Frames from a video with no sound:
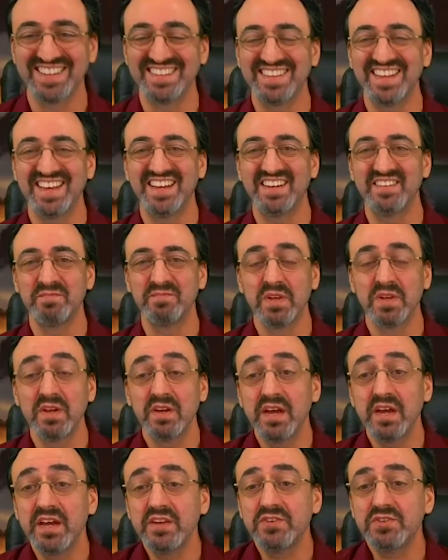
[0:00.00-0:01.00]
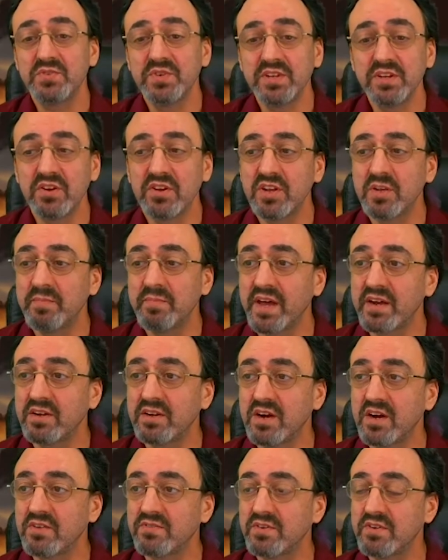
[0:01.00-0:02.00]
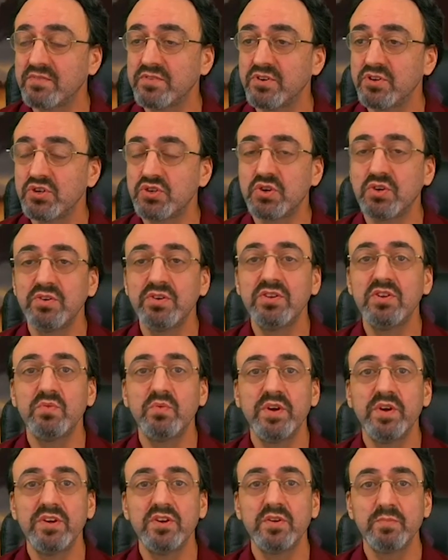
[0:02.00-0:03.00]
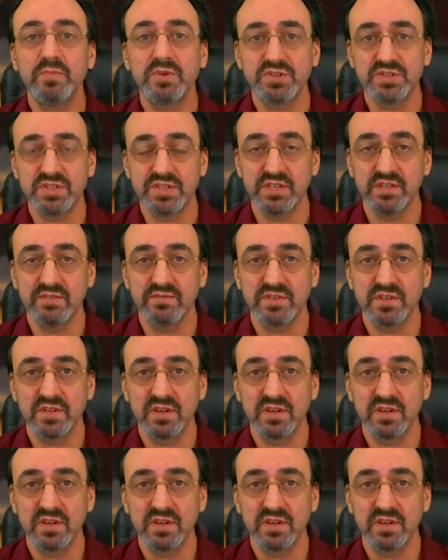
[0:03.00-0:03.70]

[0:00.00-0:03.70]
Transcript: that. It's really all a matter of controlling the way you're perceived.